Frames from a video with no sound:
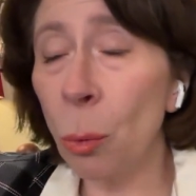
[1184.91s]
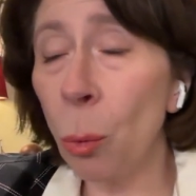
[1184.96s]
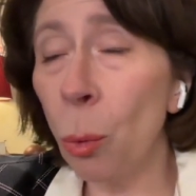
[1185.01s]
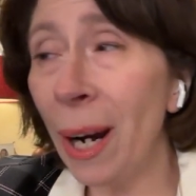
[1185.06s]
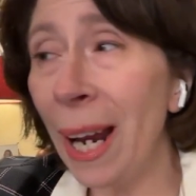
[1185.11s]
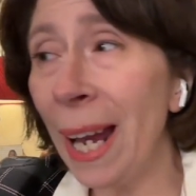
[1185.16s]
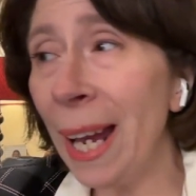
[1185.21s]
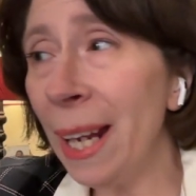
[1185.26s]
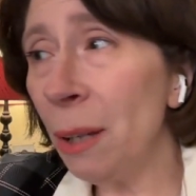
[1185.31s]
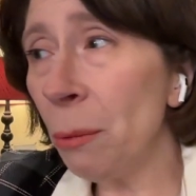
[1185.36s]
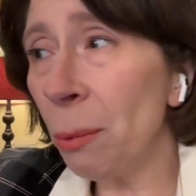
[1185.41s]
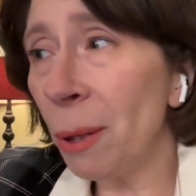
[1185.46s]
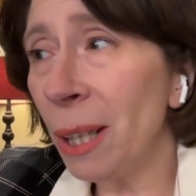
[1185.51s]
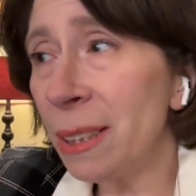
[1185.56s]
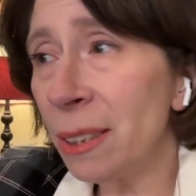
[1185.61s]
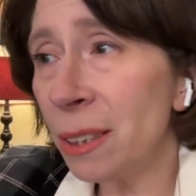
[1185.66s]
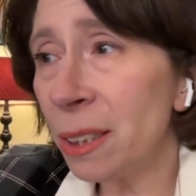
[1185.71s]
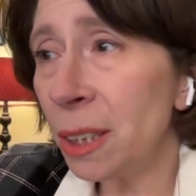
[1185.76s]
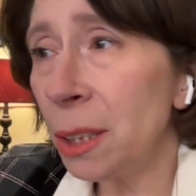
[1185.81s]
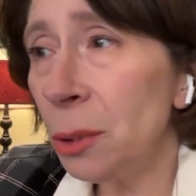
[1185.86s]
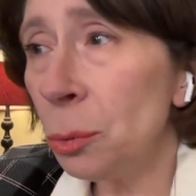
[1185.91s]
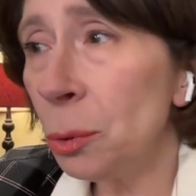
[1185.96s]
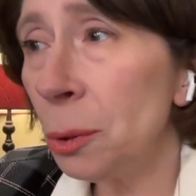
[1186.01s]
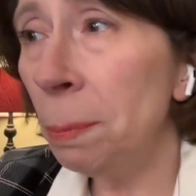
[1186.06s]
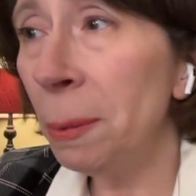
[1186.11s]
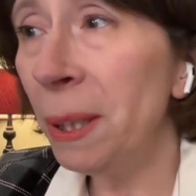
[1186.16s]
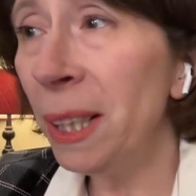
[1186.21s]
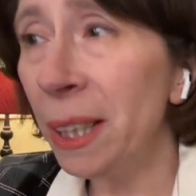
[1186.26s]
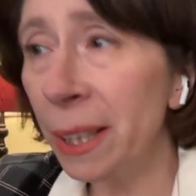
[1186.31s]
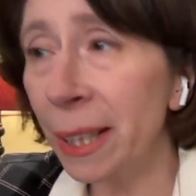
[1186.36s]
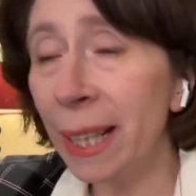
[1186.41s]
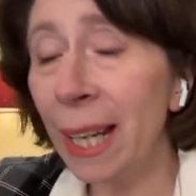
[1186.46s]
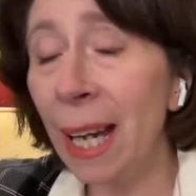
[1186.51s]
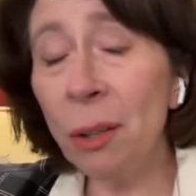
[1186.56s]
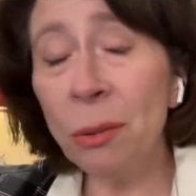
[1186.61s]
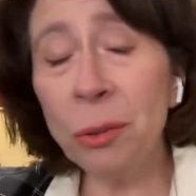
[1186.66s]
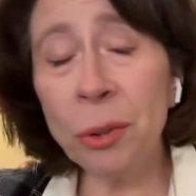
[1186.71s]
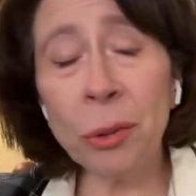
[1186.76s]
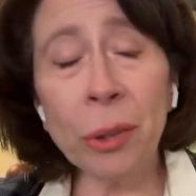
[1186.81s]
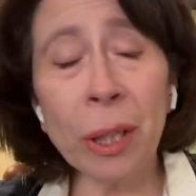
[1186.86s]
or a risk you would be
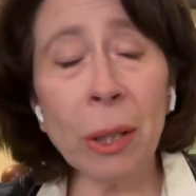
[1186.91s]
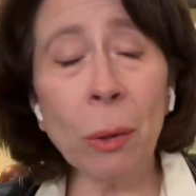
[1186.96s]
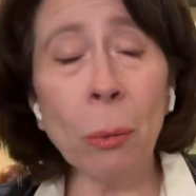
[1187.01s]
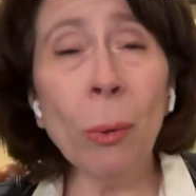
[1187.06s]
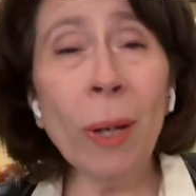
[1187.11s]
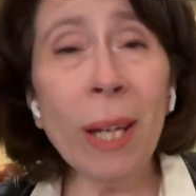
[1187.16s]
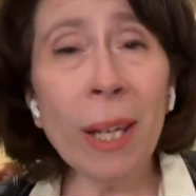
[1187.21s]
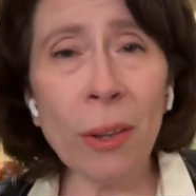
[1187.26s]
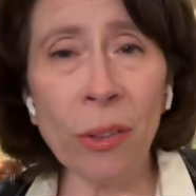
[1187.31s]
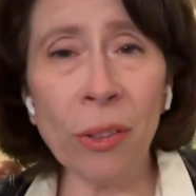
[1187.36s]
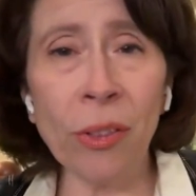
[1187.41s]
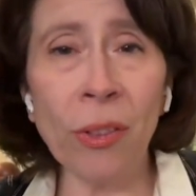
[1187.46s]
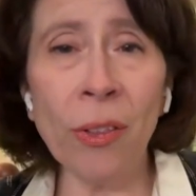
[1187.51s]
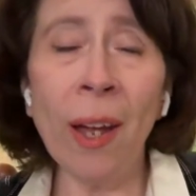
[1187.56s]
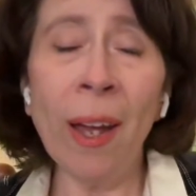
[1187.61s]
encountering with